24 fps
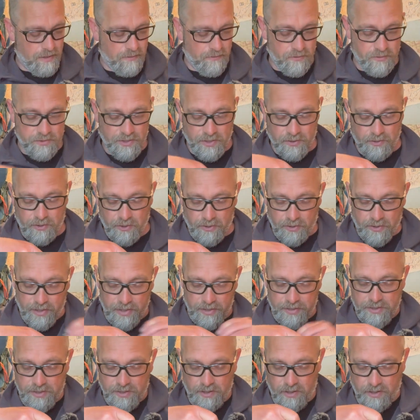I've also got
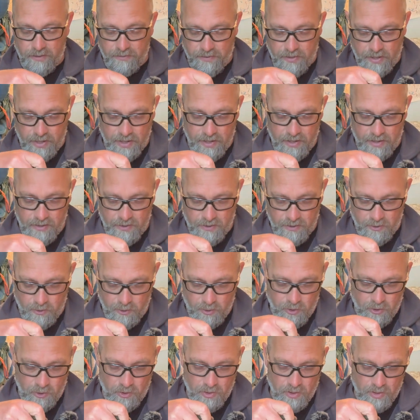inside of here
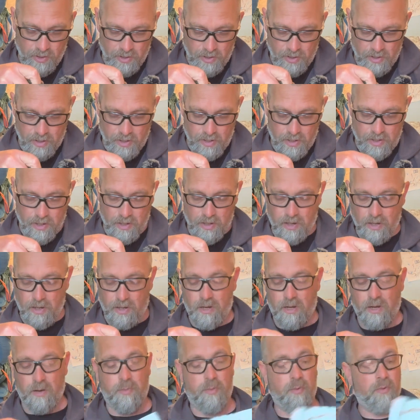a
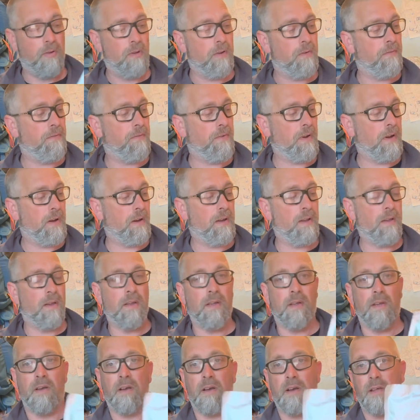couple of
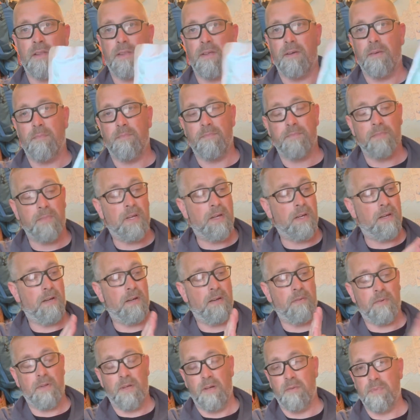other
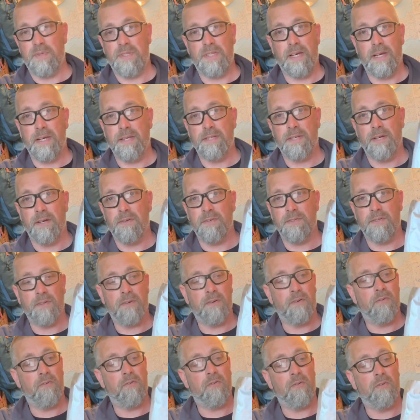like potatoes that
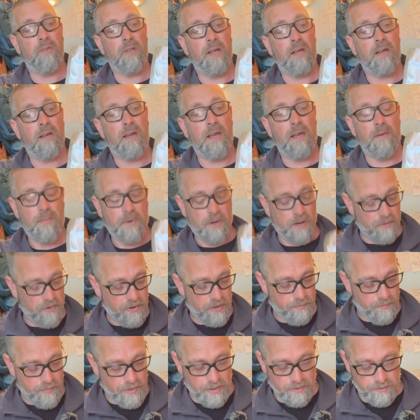are all
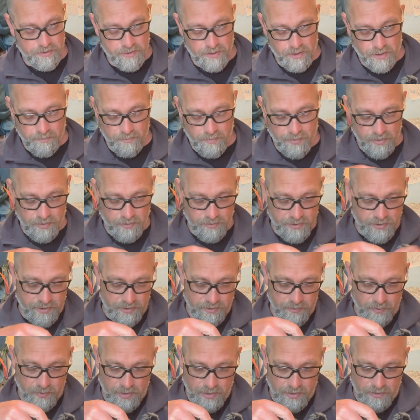MRE mix type meals
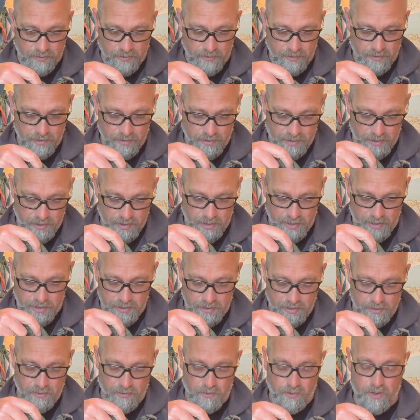as well,
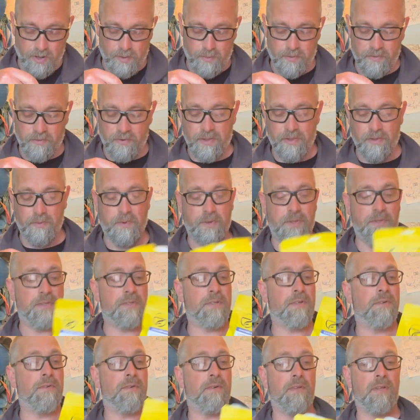and a couple of other
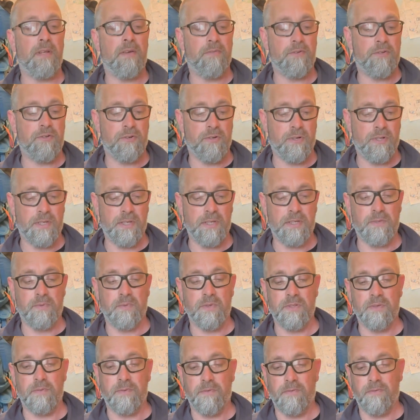ones. Never tried these
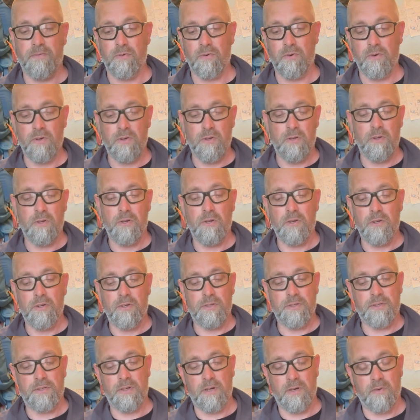ones before,
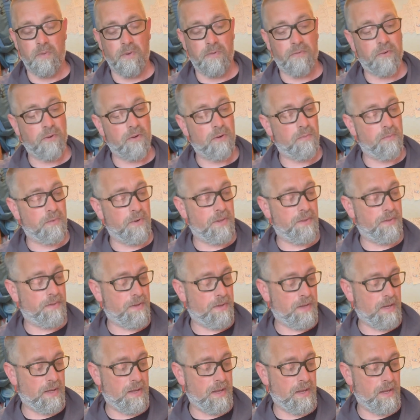so we've gone with
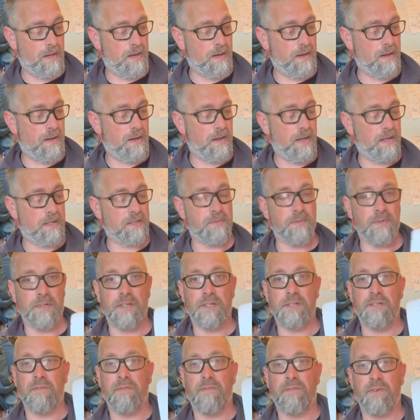a
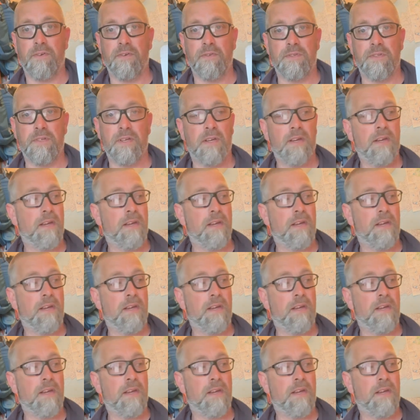Expedition Foods